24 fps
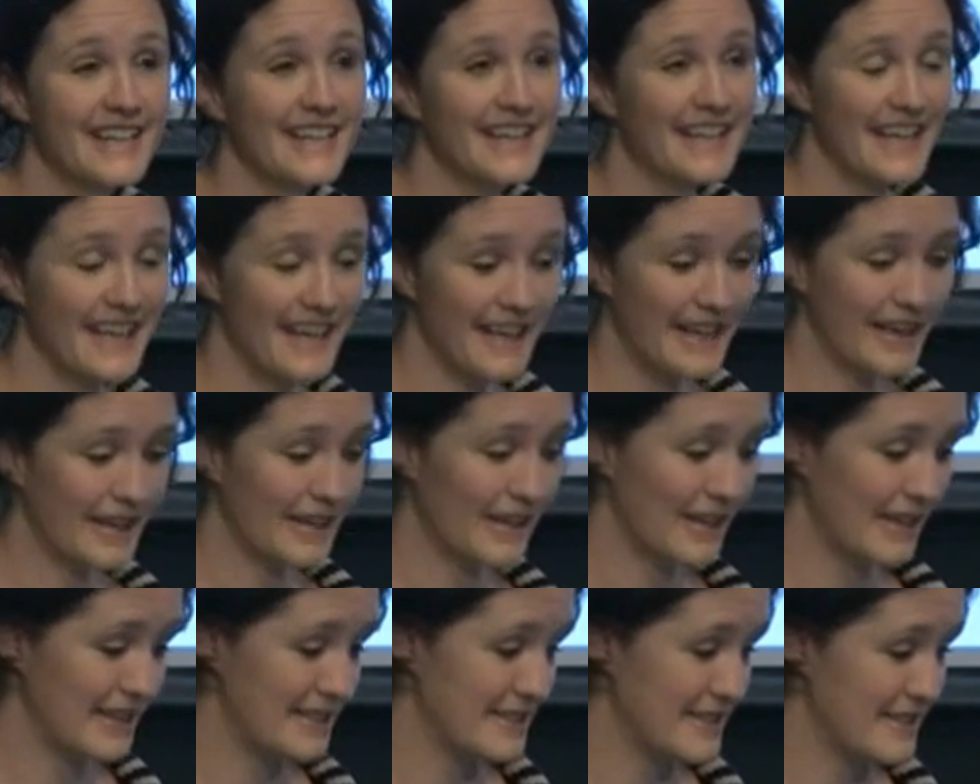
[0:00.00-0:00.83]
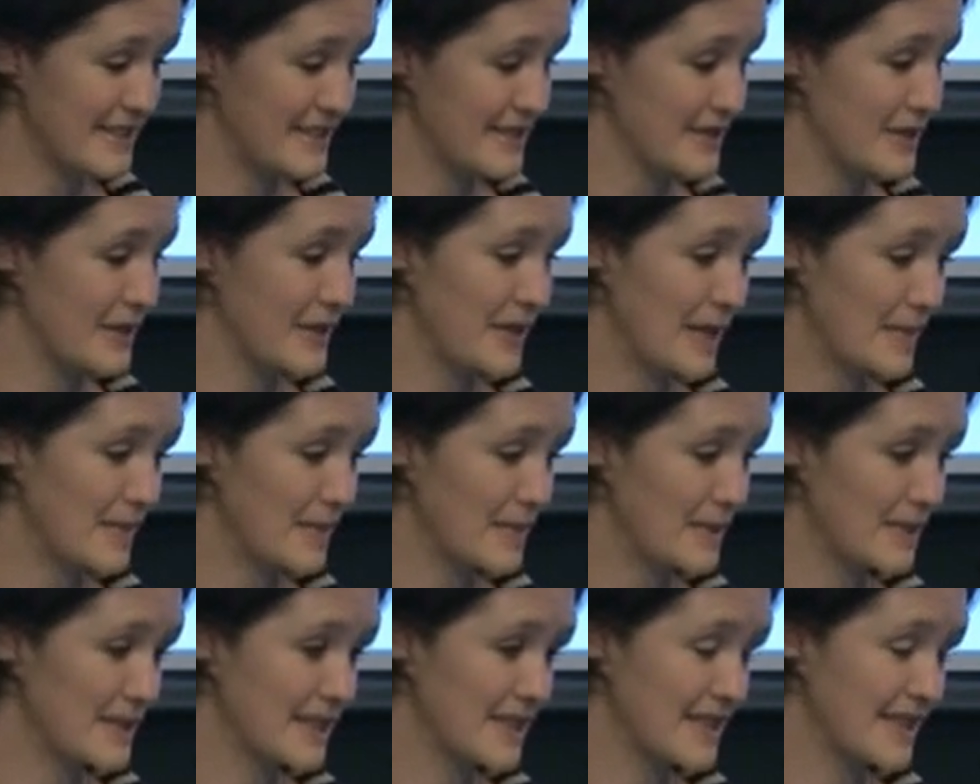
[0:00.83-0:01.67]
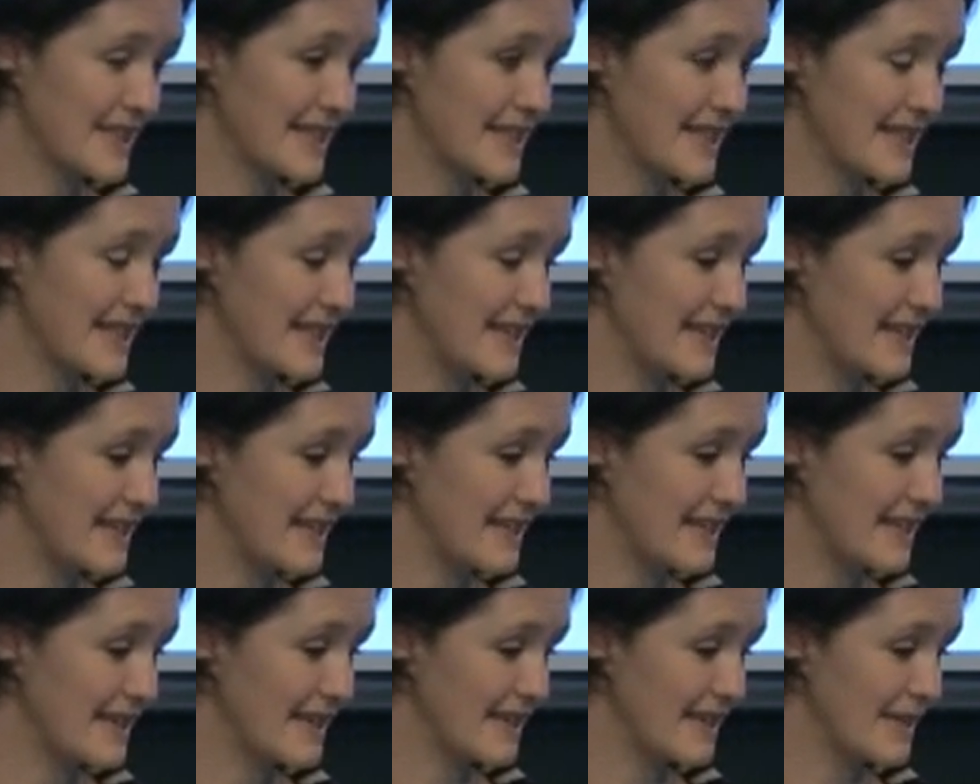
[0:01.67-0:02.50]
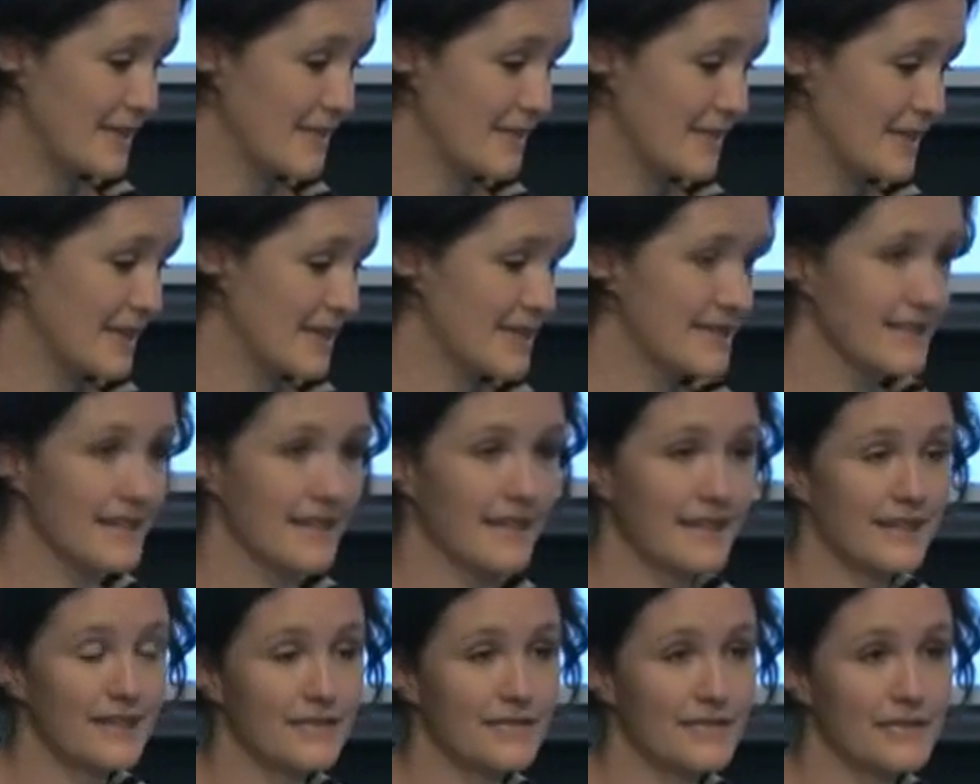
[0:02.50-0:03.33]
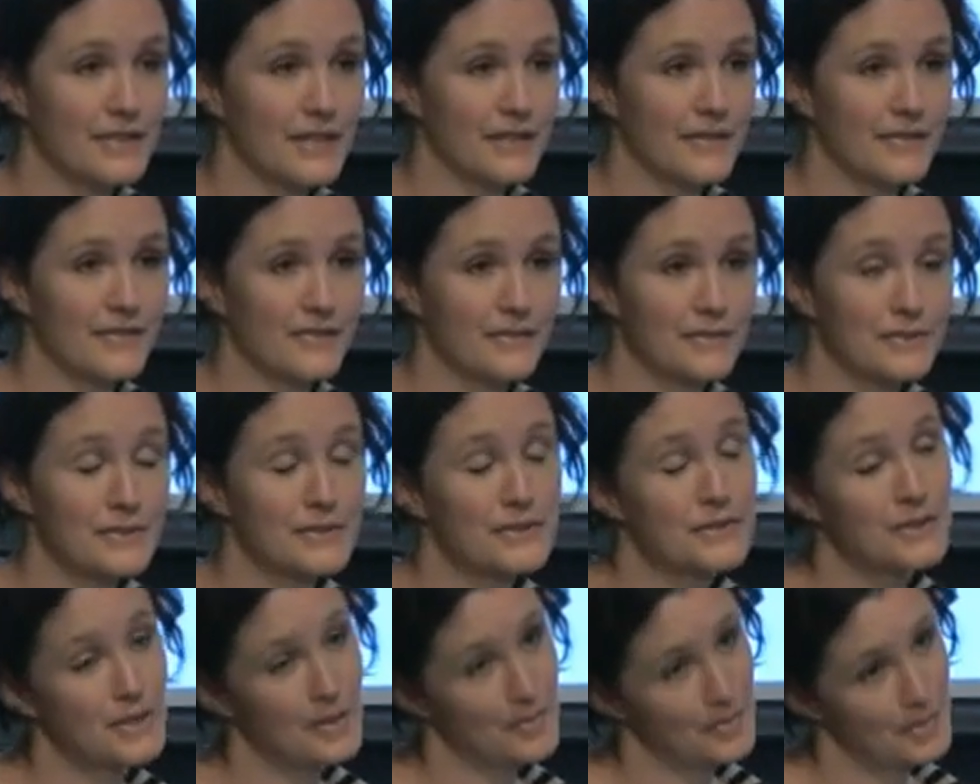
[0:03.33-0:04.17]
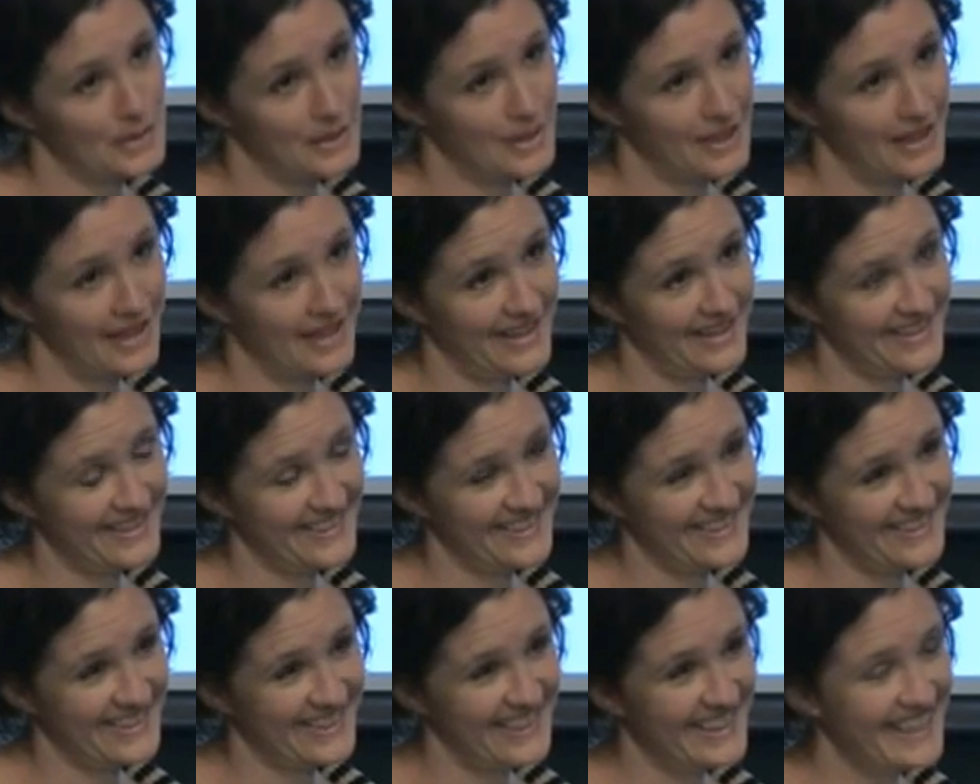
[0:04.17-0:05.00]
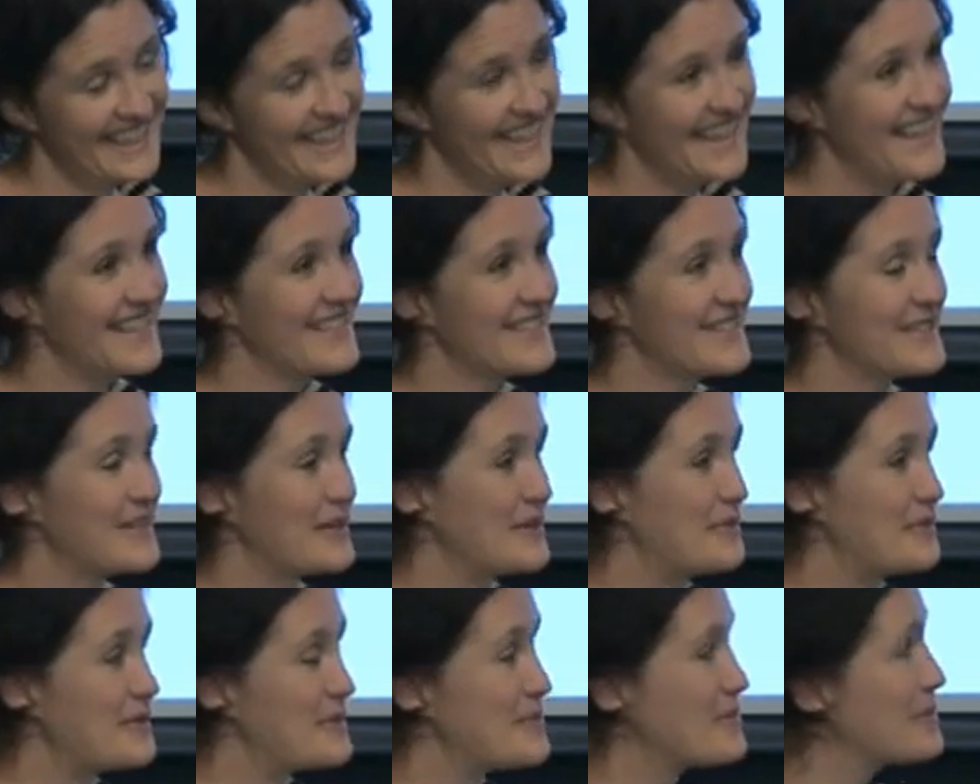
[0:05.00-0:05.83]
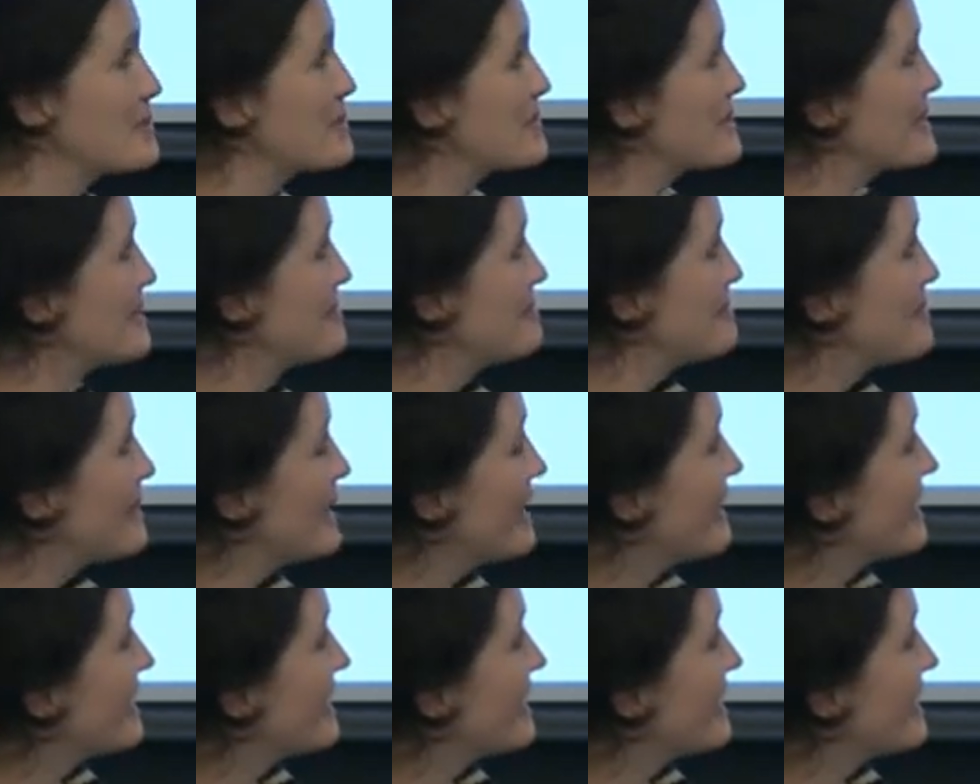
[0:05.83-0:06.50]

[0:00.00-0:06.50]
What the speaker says: It just so happened that their executive chef was a Shepparton lad, and so we brought him back